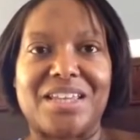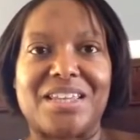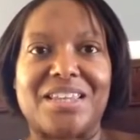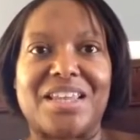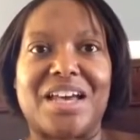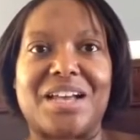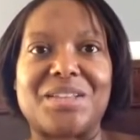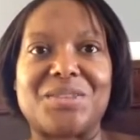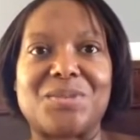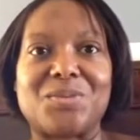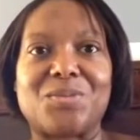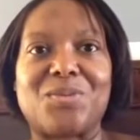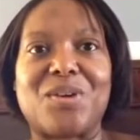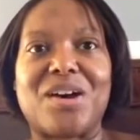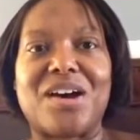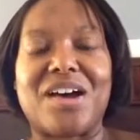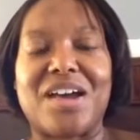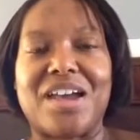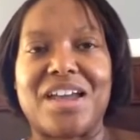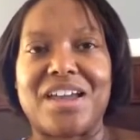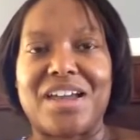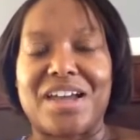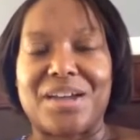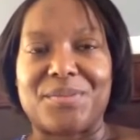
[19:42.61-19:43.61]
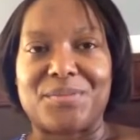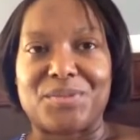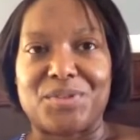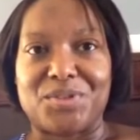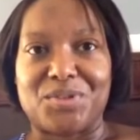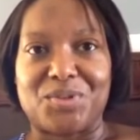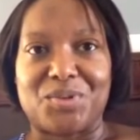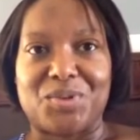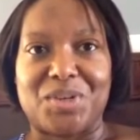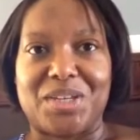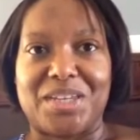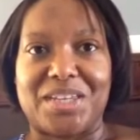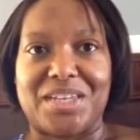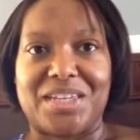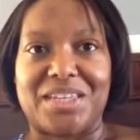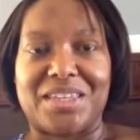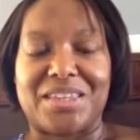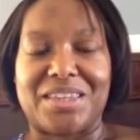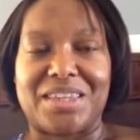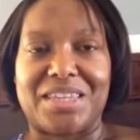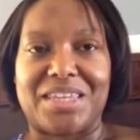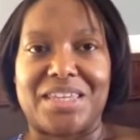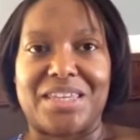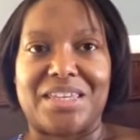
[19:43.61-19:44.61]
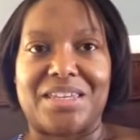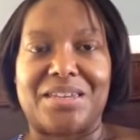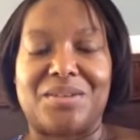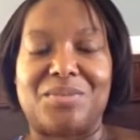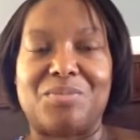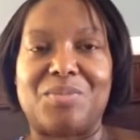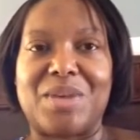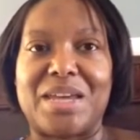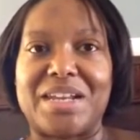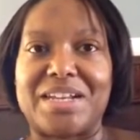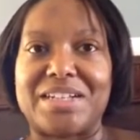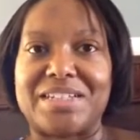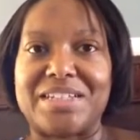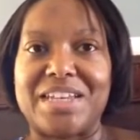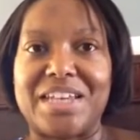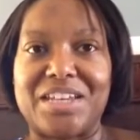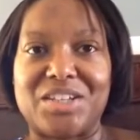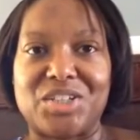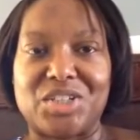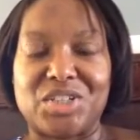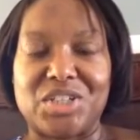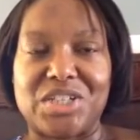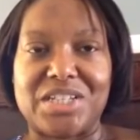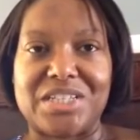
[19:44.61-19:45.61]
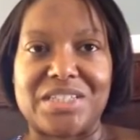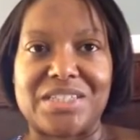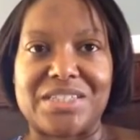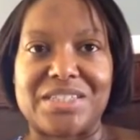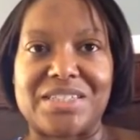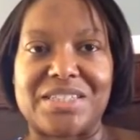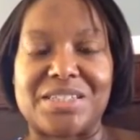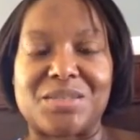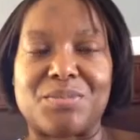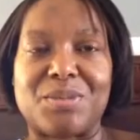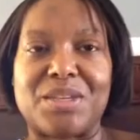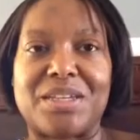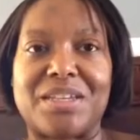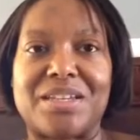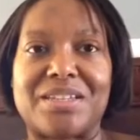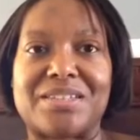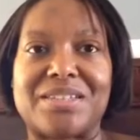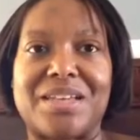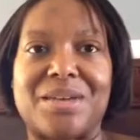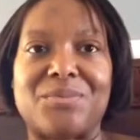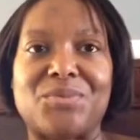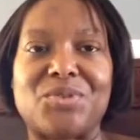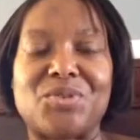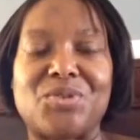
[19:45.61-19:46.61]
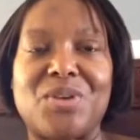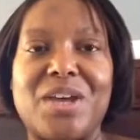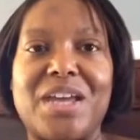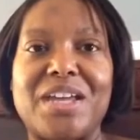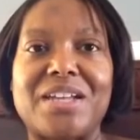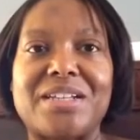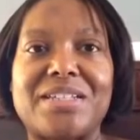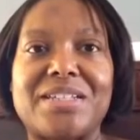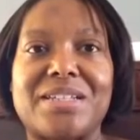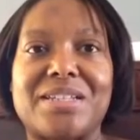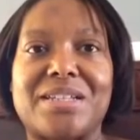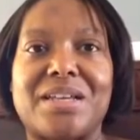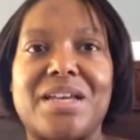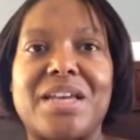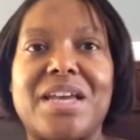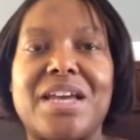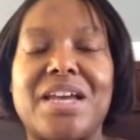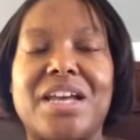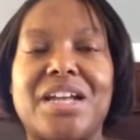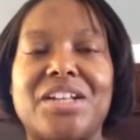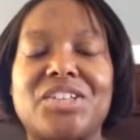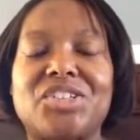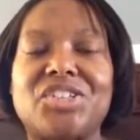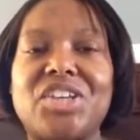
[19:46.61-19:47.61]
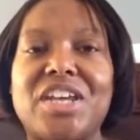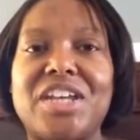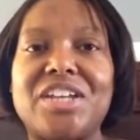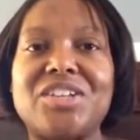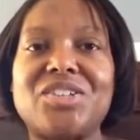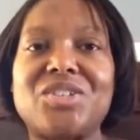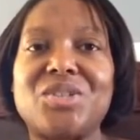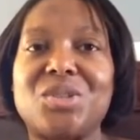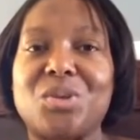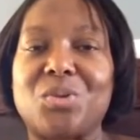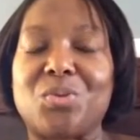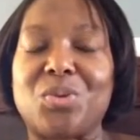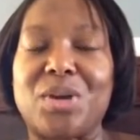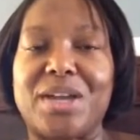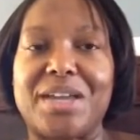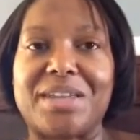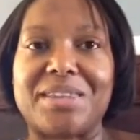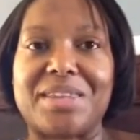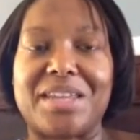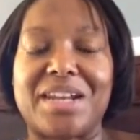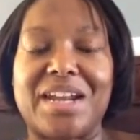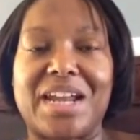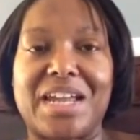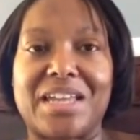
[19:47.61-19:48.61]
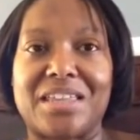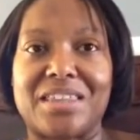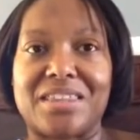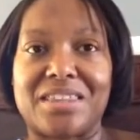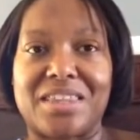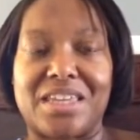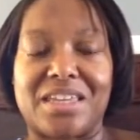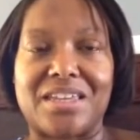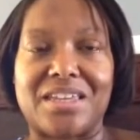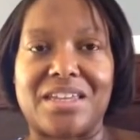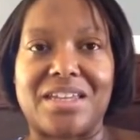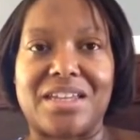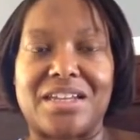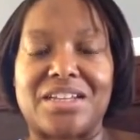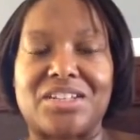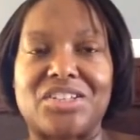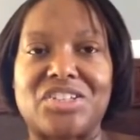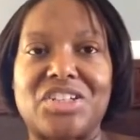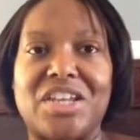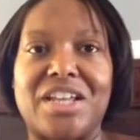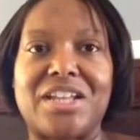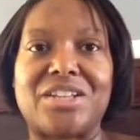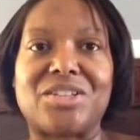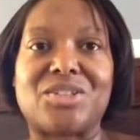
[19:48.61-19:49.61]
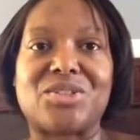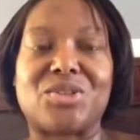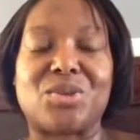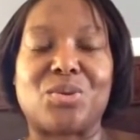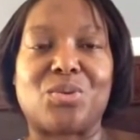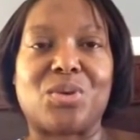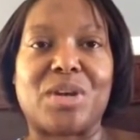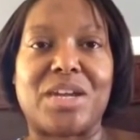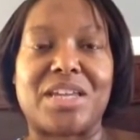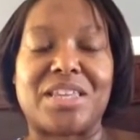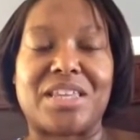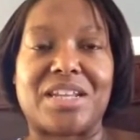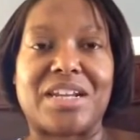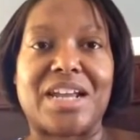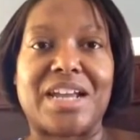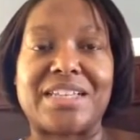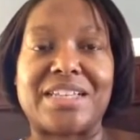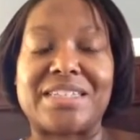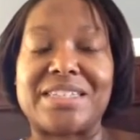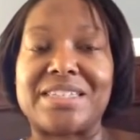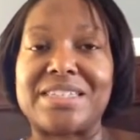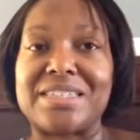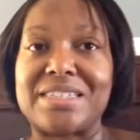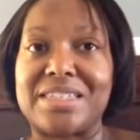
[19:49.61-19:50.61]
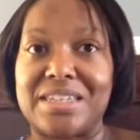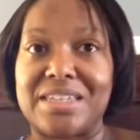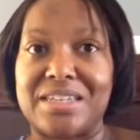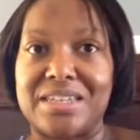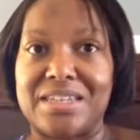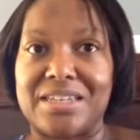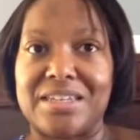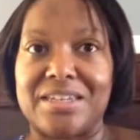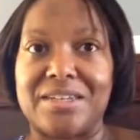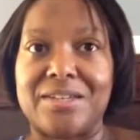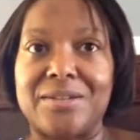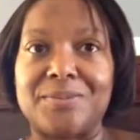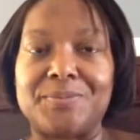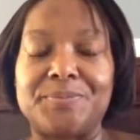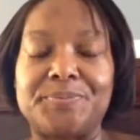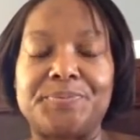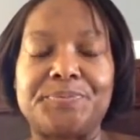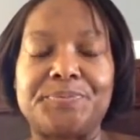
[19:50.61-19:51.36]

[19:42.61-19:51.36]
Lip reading: That's why I'm doing the meditations, is because I'm trying to change the way that I think and change the way that I see